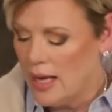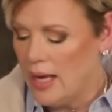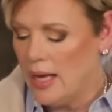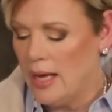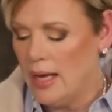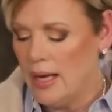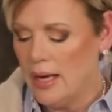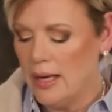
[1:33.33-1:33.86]

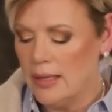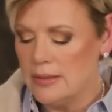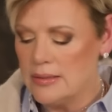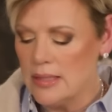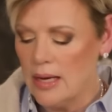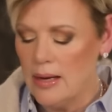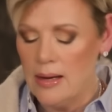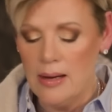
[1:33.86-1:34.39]
And
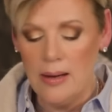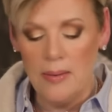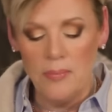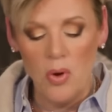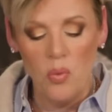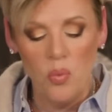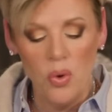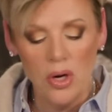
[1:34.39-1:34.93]

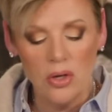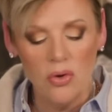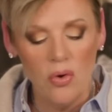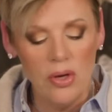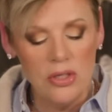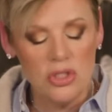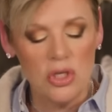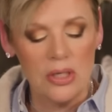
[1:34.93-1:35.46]
we're
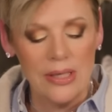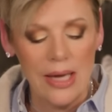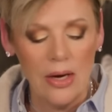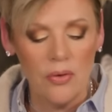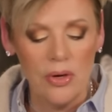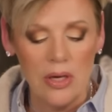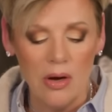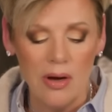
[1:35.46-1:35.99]
going to
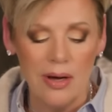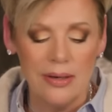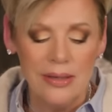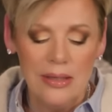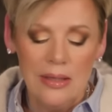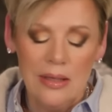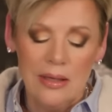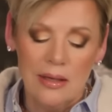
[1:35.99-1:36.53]
carry on
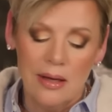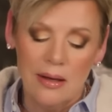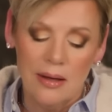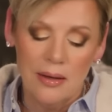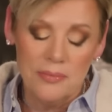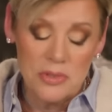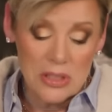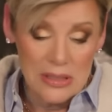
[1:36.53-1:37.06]

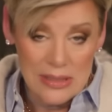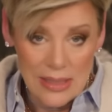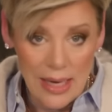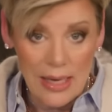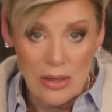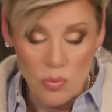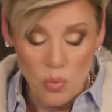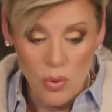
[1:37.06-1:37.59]

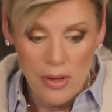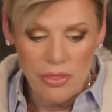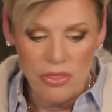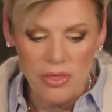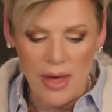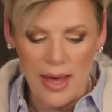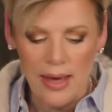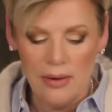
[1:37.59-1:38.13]
today
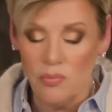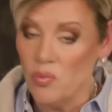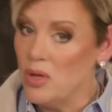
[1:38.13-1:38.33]
with that.